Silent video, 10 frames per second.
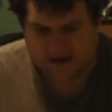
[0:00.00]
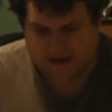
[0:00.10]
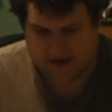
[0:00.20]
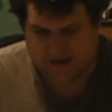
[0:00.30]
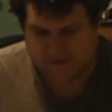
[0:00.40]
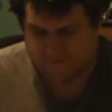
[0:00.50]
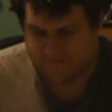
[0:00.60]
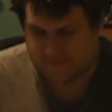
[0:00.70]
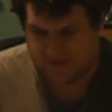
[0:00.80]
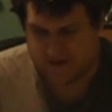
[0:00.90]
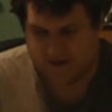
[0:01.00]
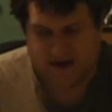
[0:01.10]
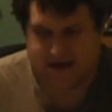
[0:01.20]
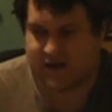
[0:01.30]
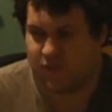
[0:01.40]
um, you know,
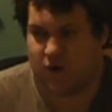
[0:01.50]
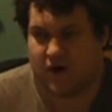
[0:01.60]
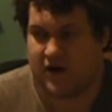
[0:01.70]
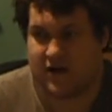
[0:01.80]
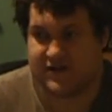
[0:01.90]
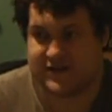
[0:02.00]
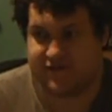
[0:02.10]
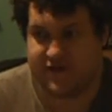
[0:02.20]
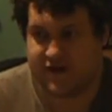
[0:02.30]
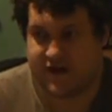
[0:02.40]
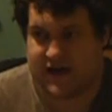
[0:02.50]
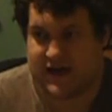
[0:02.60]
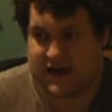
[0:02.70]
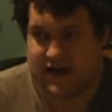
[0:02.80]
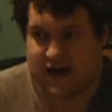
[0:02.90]
Andy Warhol is a
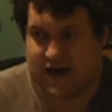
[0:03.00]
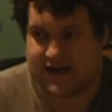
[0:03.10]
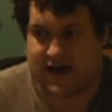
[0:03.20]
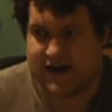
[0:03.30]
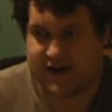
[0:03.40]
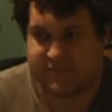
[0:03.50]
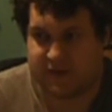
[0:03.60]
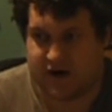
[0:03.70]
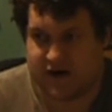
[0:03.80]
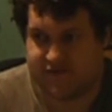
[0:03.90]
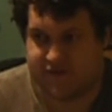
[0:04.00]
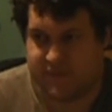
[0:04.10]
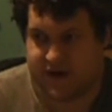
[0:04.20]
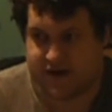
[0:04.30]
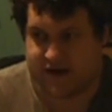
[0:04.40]
very iconic part of
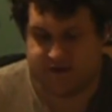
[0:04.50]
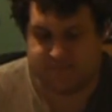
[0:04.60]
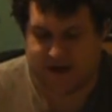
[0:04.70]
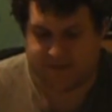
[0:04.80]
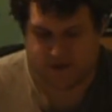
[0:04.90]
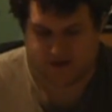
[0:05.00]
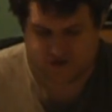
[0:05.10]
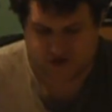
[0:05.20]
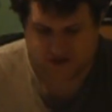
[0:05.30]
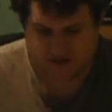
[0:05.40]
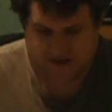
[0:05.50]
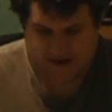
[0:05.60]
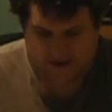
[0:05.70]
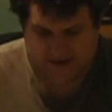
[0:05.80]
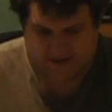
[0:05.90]
American pop culture,
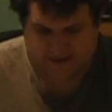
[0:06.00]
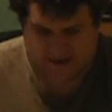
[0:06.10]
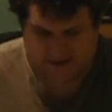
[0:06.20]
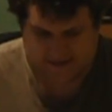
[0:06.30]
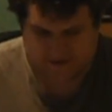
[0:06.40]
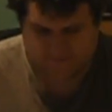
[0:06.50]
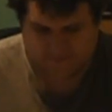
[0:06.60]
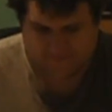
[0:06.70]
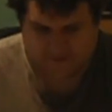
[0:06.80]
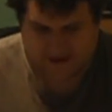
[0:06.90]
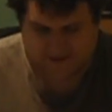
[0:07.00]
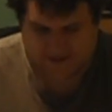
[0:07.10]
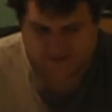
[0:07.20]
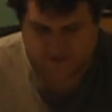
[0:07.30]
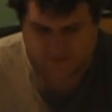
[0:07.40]
and and as the and
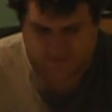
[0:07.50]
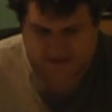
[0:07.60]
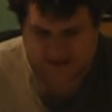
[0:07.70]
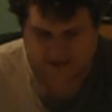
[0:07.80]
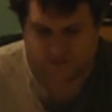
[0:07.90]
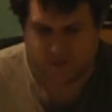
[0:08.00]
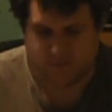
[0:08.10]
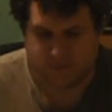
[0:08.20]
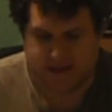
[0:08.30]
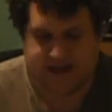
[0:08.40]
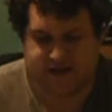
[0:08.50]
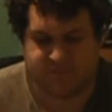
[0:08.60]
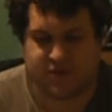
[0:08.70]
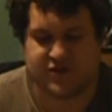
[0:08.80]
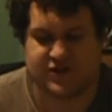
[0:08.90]
this film says, it will
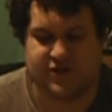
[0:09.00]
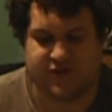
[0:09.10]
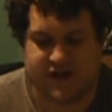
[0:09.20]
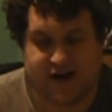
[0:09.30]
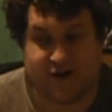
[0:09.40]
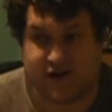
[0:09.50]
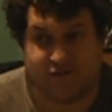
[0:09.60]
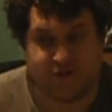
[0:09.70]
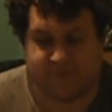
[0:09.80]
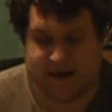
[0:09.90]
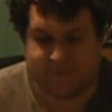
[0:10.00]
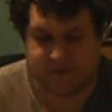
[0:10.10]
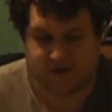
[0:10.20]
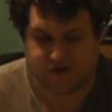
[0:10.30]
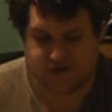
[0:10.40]
blend personal narrative with
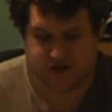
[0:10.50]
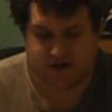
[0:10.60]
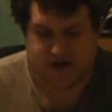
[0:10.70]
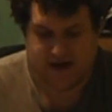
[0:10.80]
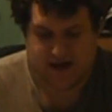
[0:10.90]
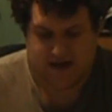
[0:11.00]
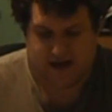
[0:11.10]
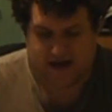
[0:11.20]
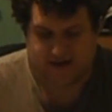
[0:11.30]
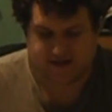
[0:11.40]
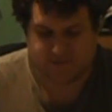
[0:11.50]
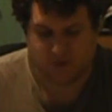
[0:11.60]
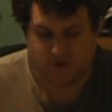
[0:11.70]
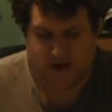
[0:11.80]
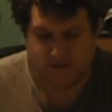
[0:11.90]
pop culture, and
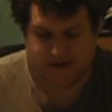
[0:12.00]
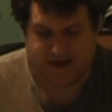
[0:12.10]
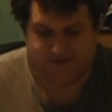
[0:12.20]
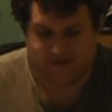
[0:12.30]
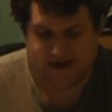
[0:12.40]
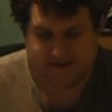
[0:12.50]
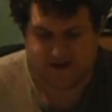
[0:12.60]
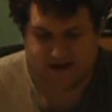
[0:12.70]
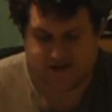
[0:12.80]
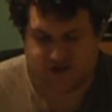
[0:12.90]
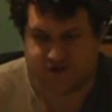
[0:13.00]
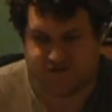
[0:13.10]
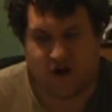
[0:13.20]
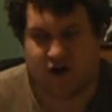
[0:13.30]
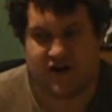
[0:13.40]
explore how we navigate the nature
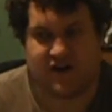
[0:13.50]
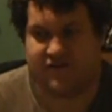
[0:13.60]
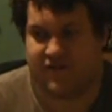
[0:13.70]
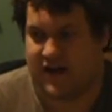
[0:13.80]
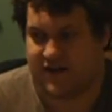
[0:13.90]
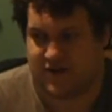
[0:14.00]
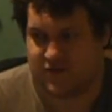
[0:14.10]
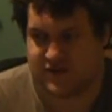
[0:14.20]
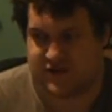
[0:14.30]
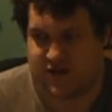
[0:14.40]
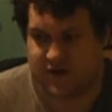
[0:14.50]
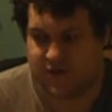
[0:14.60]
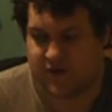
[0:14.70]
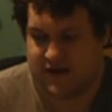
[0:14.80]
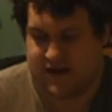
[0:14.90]
of art and value.
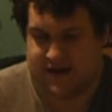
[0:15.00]
So